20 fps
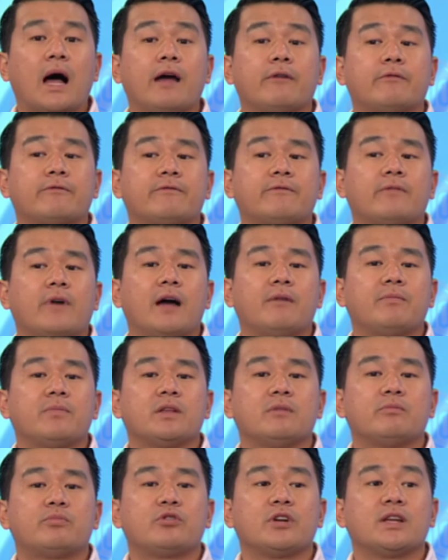I've, I've
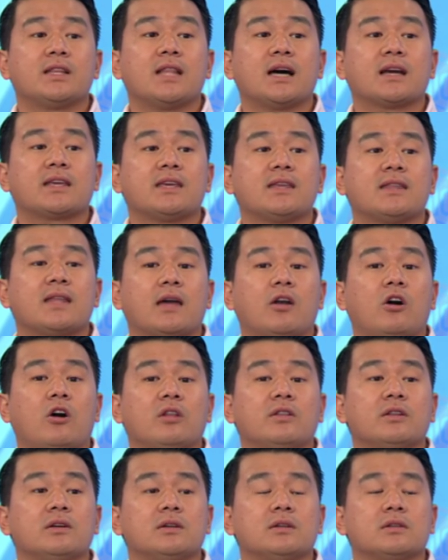been pretty lucky that
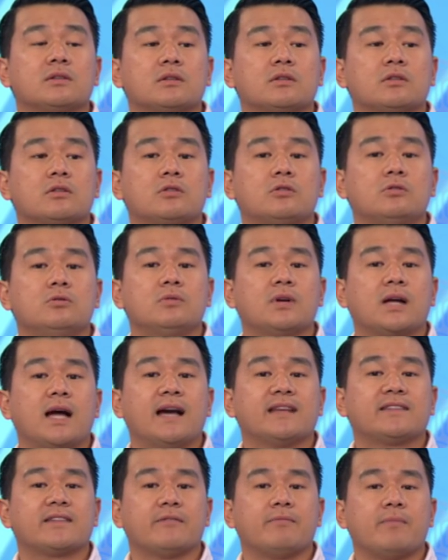all the cool
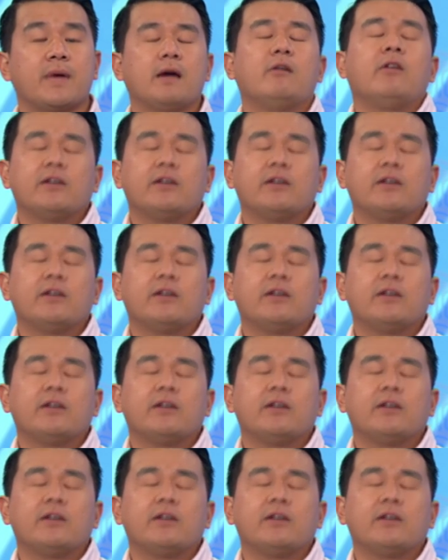guys I've met.